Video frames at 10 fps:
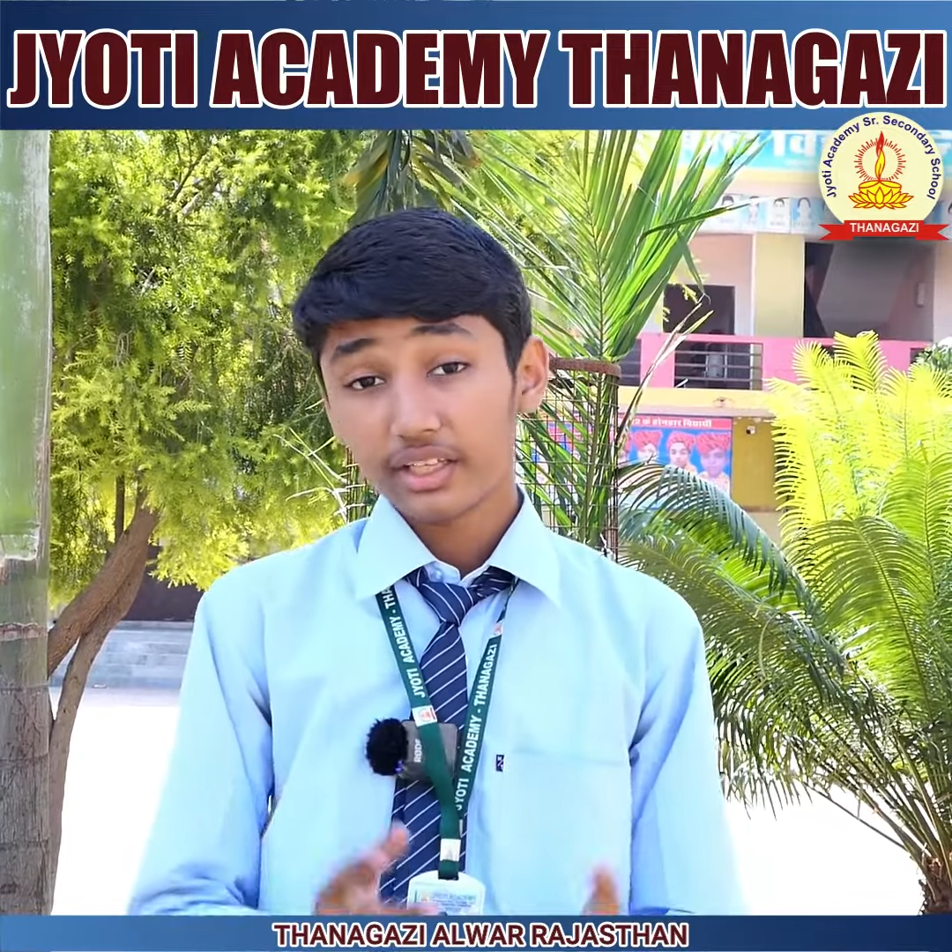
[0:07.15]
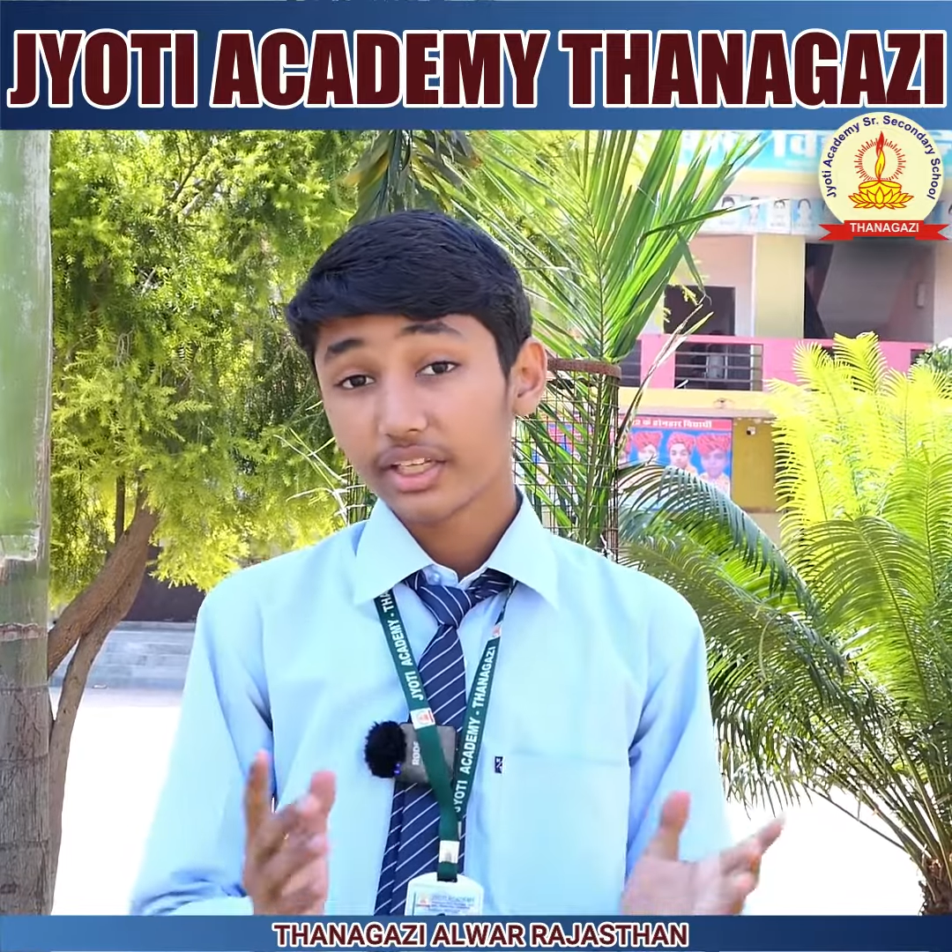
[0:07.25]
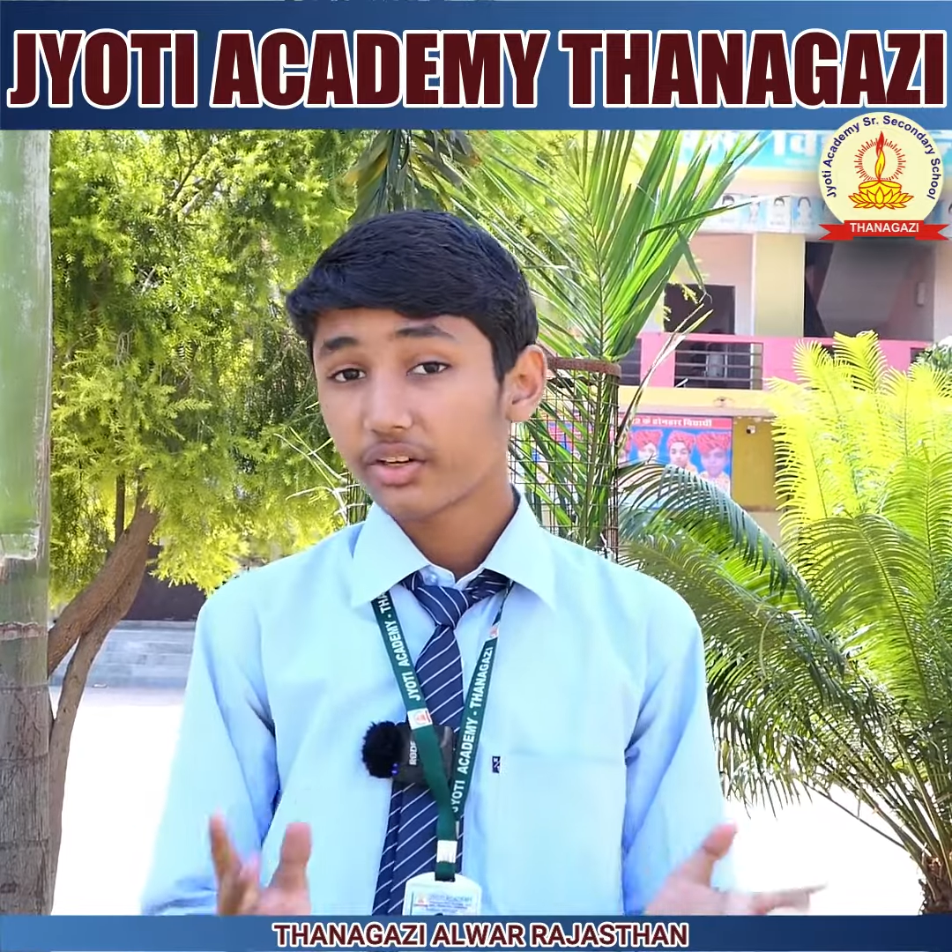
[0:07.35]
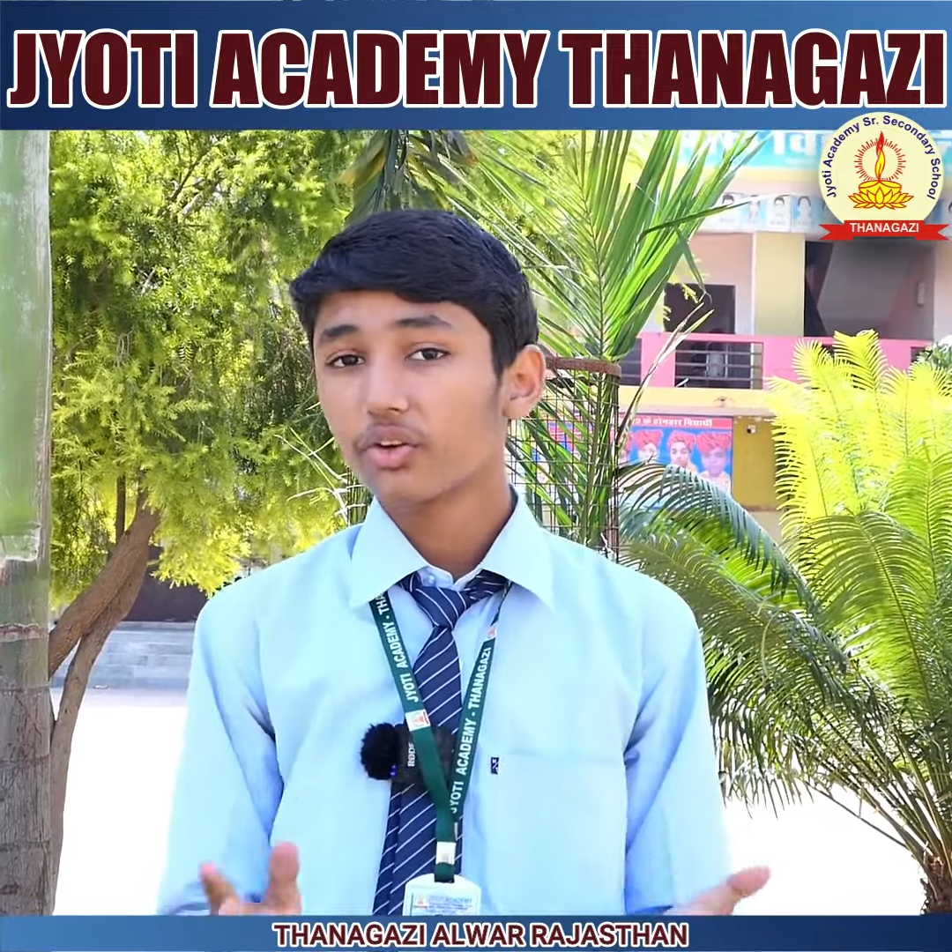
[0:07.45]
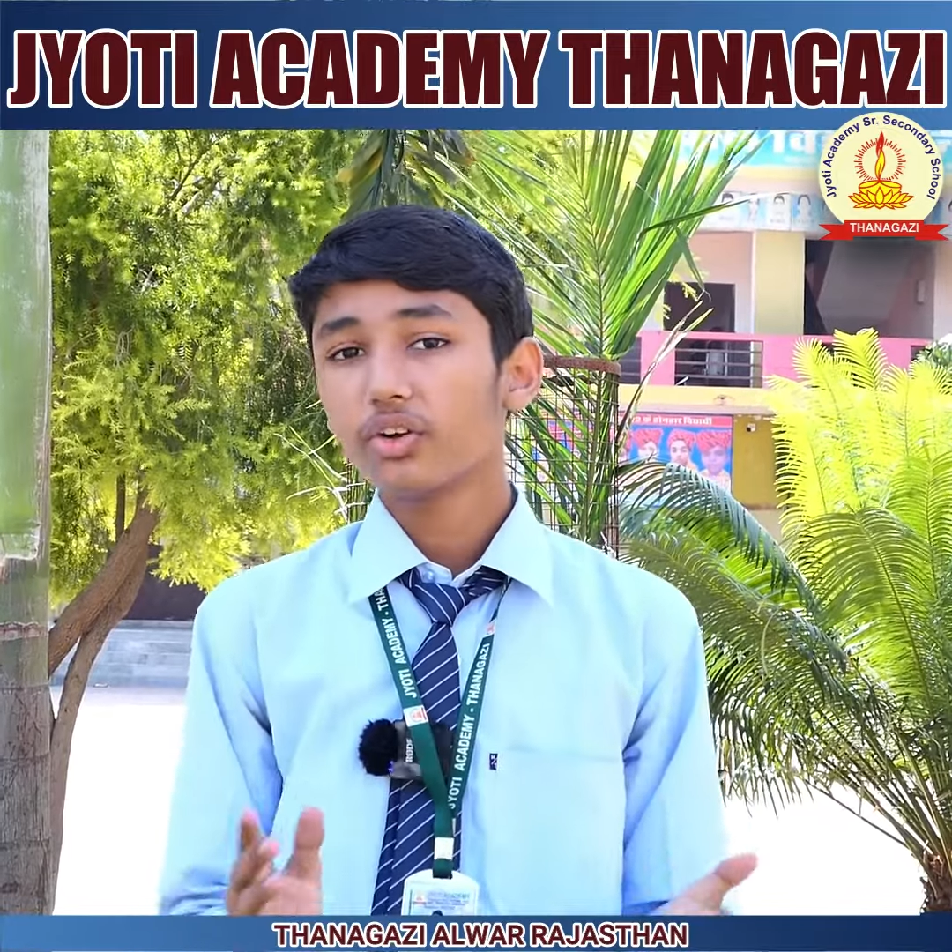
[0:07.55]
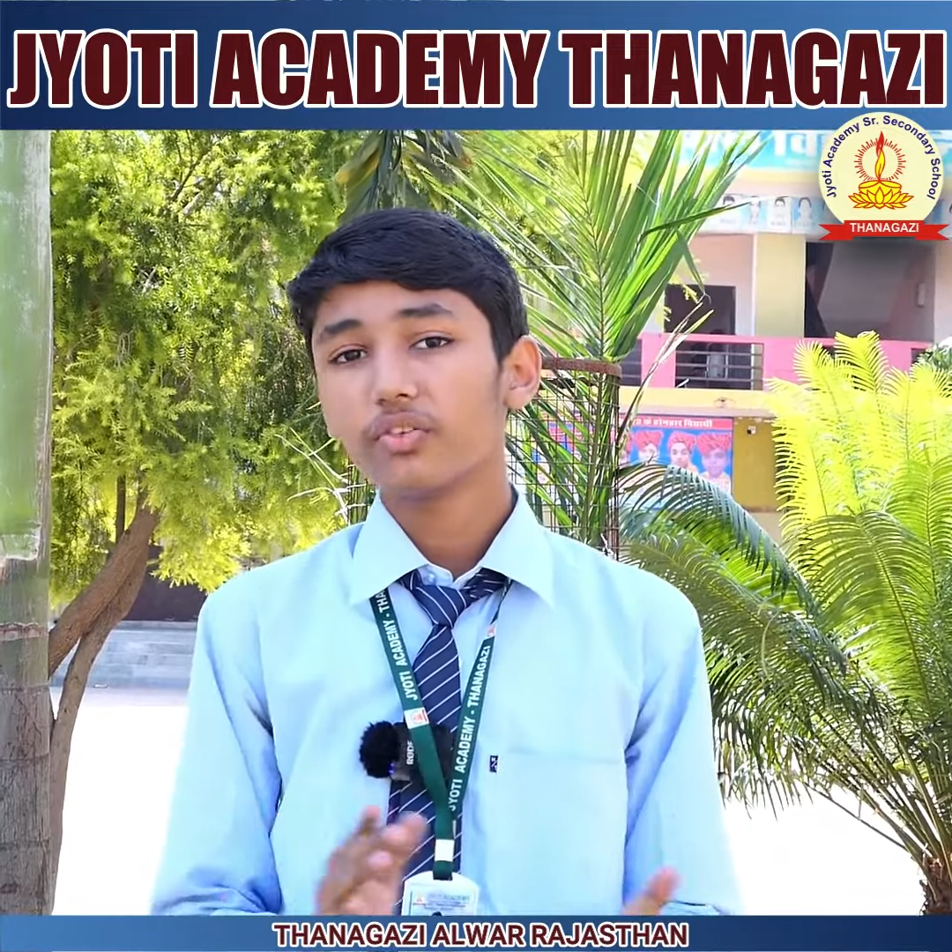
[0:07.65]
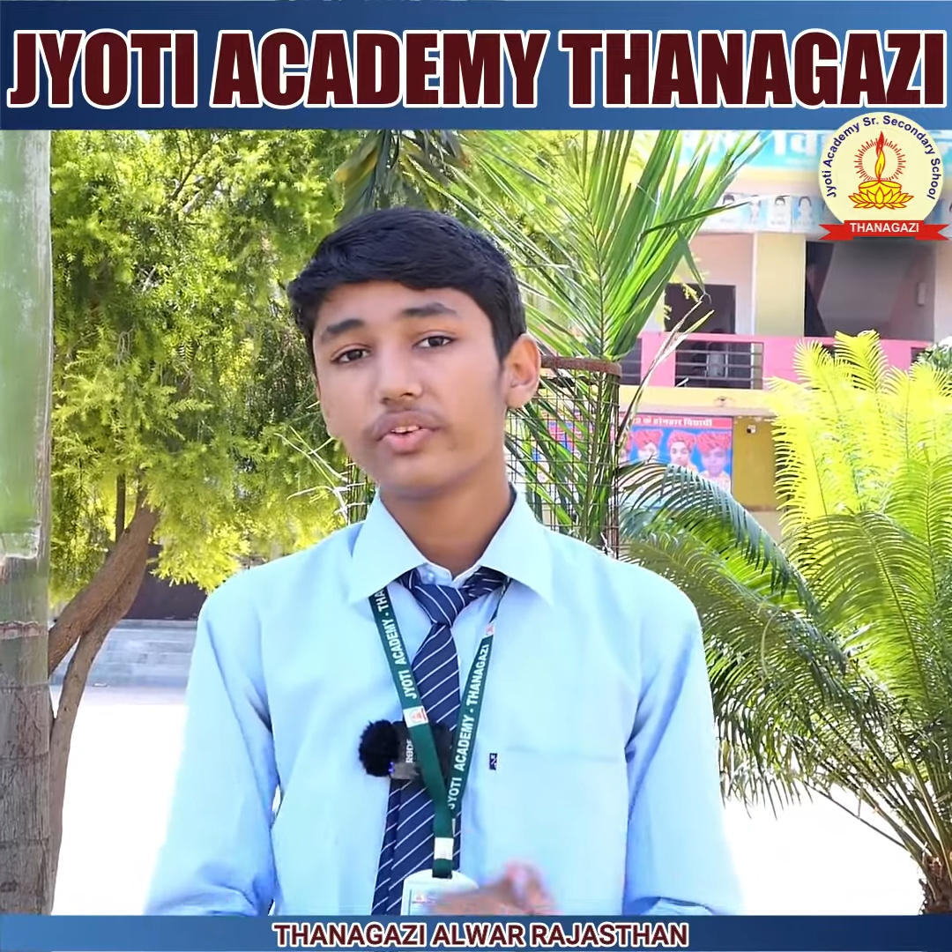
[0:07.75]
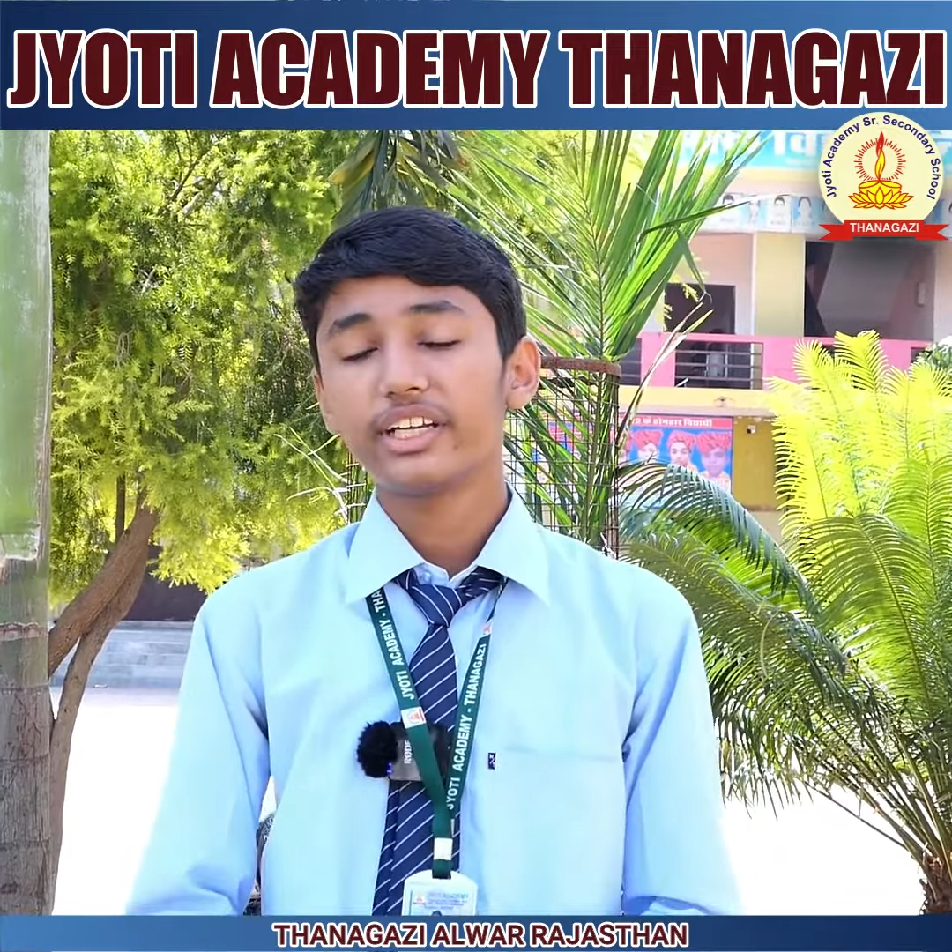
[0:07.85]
The role of a